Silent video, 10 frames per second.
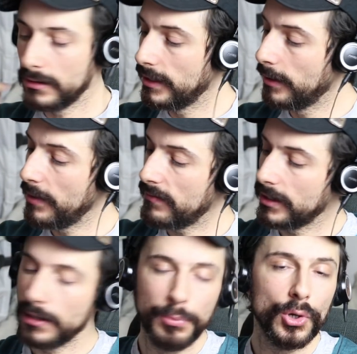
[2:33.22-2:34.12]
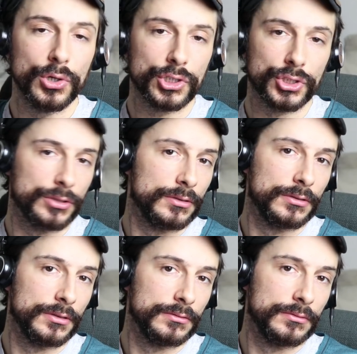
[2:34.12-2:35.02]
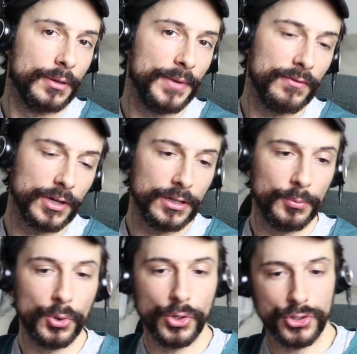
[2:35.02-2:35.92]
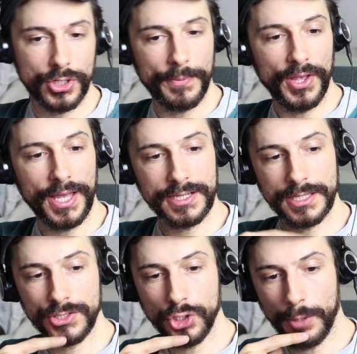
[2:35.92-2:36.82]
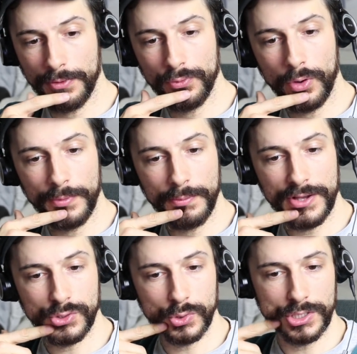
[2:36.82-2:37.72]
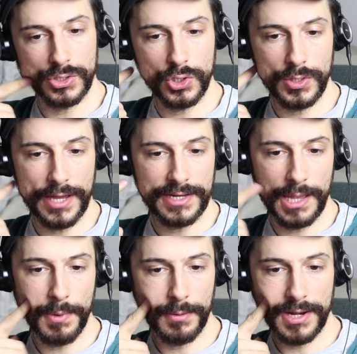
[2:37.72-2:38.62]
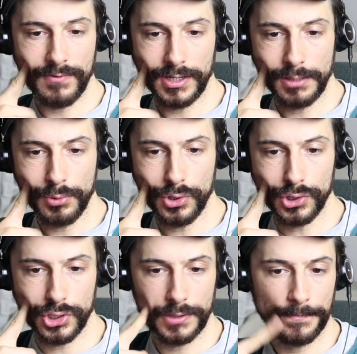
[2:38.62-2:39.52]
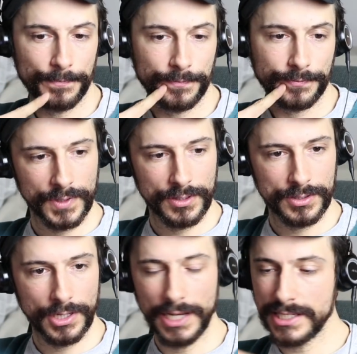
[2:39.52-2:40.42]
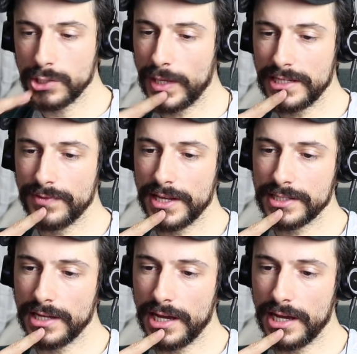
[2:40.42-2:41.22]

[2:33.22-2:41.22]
then I'm never going to push. I'm never going to push. I might get to the top of what the muscles can do that day, but I'm never going to push. So listen to where this verse